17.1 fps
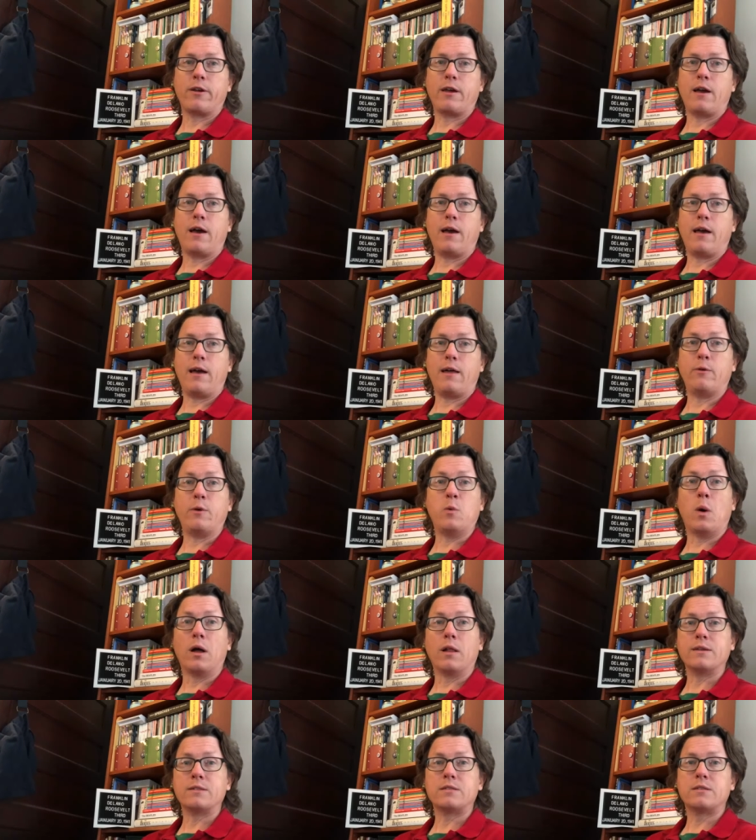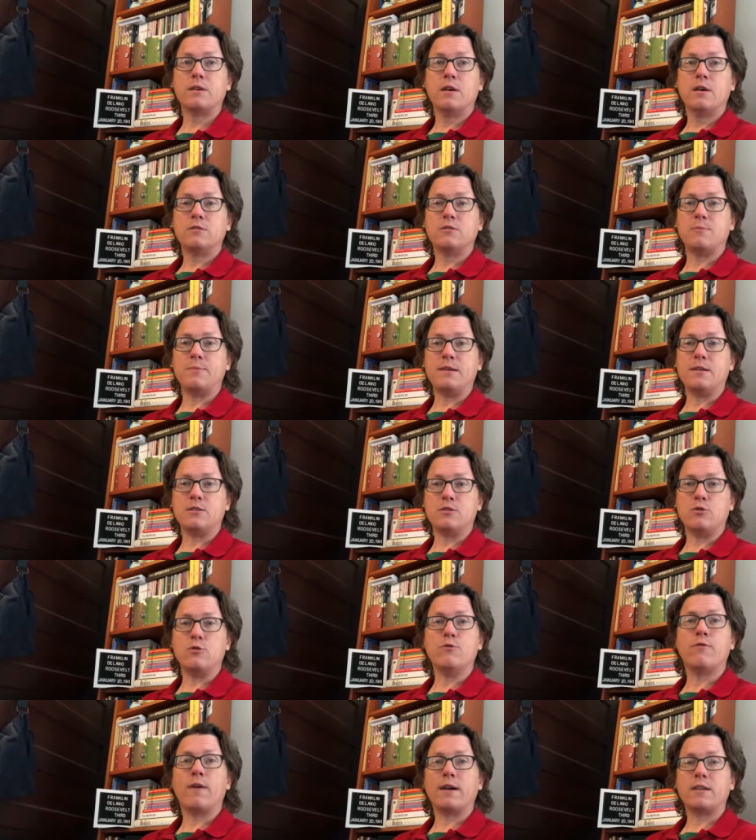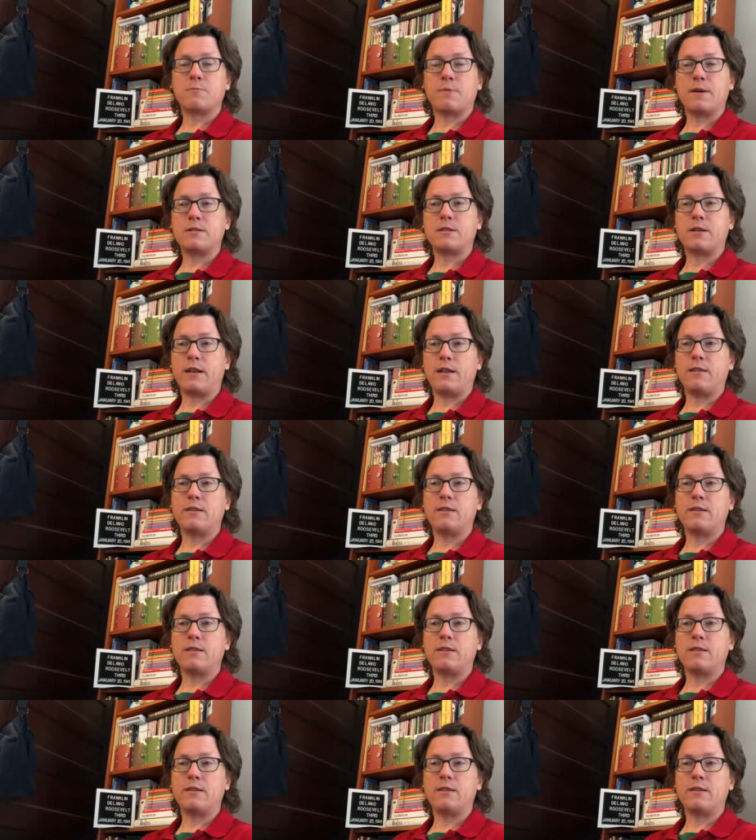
Henry Wallace, to be his new vice president.